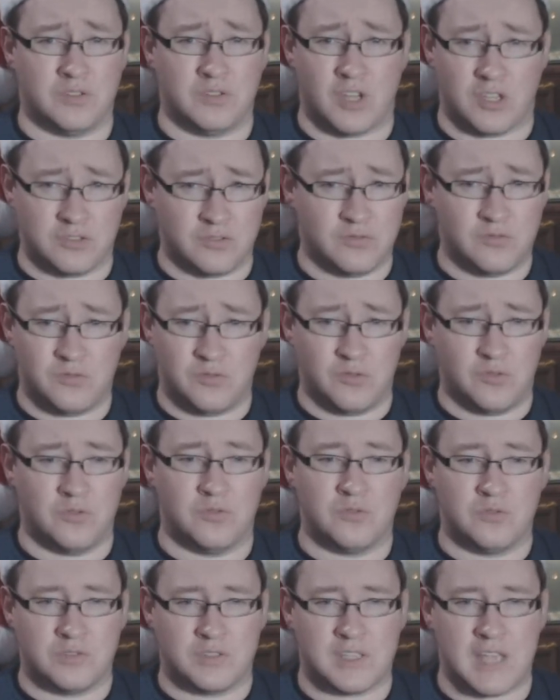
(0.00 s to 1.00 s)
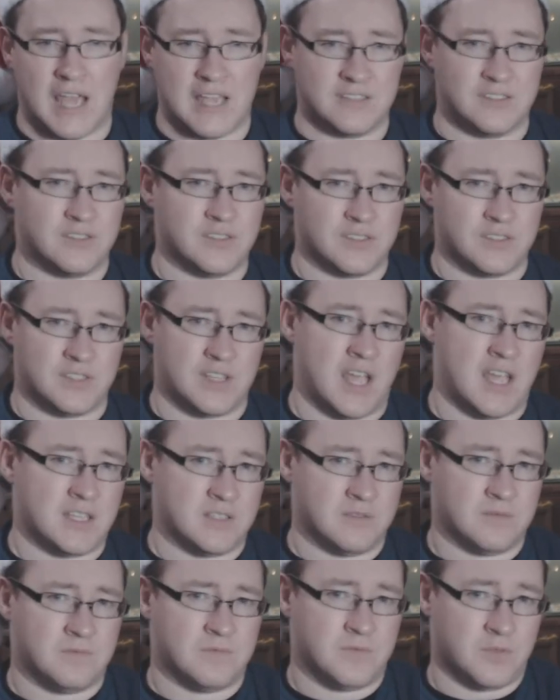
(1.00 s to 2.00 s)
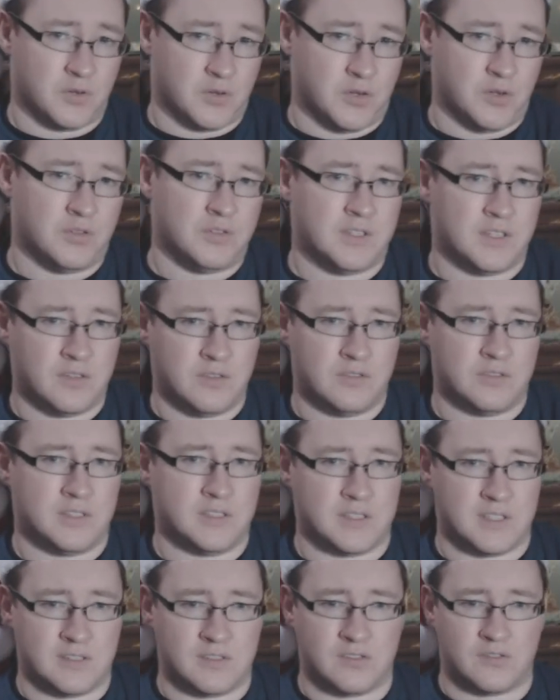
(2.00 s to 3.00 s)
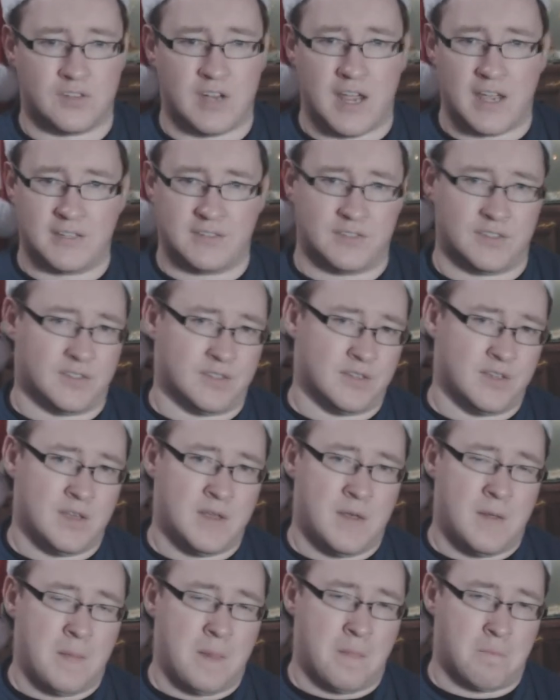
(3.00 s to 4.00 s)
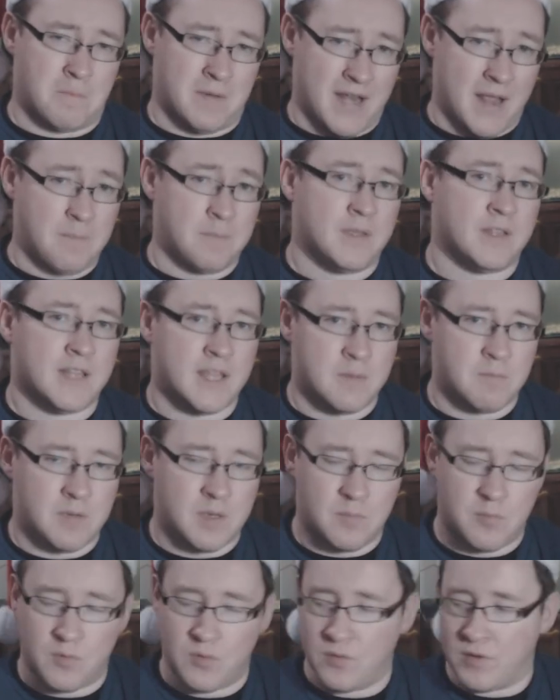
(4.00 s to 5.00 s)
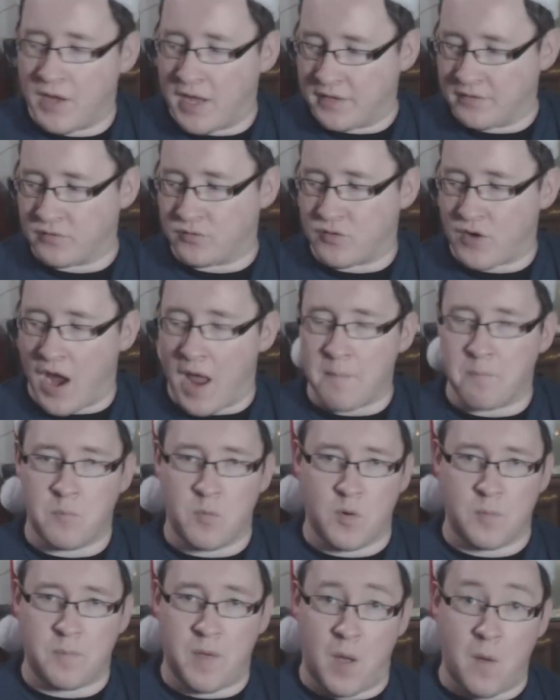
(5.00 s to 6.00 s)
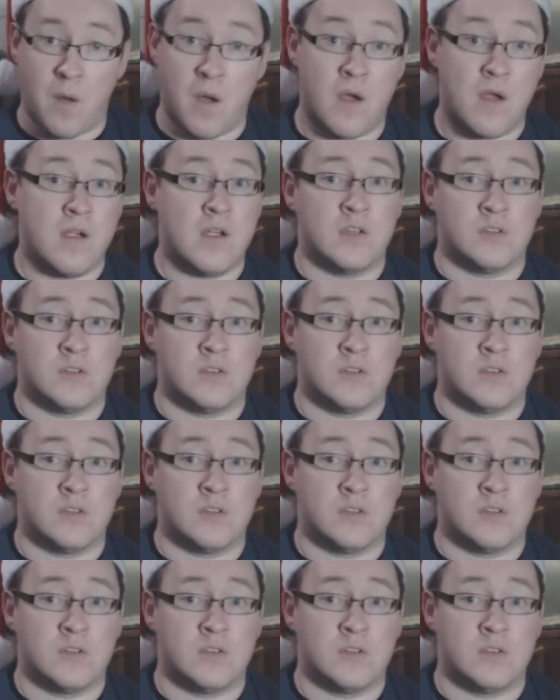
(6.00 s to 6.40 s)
doesn't use his success for good. He uses it to try to manipulate people and grab more power.